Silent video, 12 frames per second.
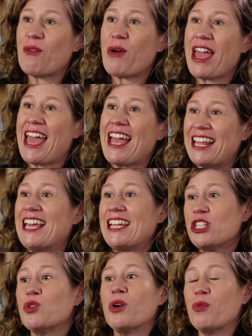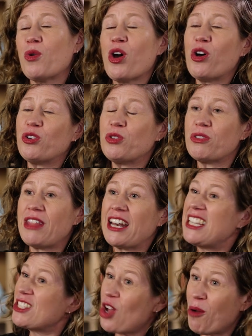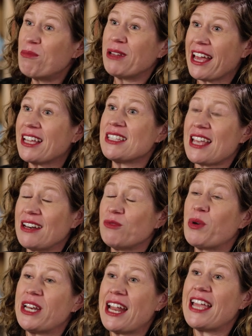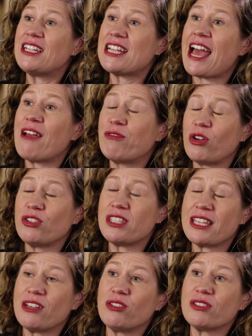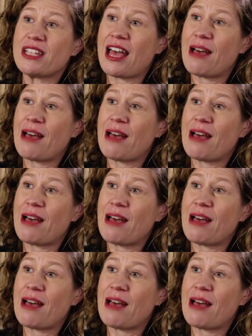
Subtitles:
we're heading into a world that is complex and we need to have those skills